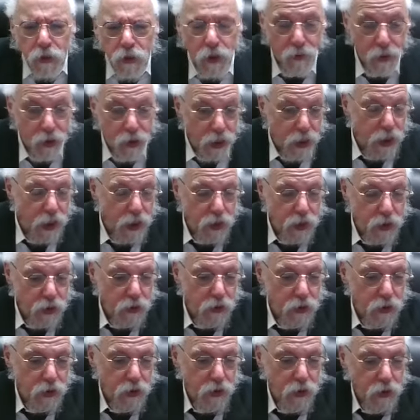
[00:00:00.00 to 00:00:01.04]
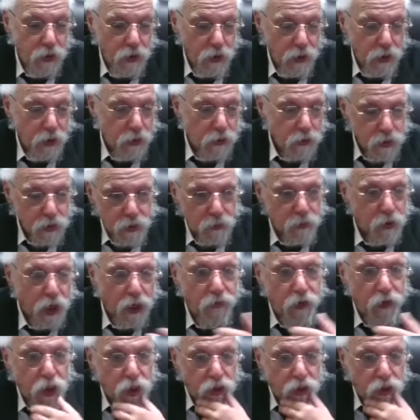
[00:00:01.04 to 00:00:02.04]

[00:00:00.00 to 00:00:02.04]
they're in a some kind of